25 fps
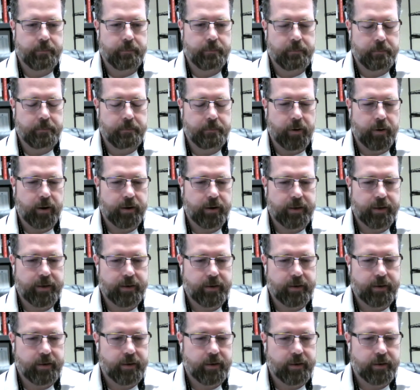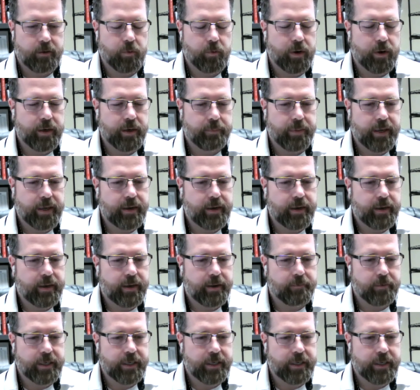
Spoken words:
bought in quite a bit, and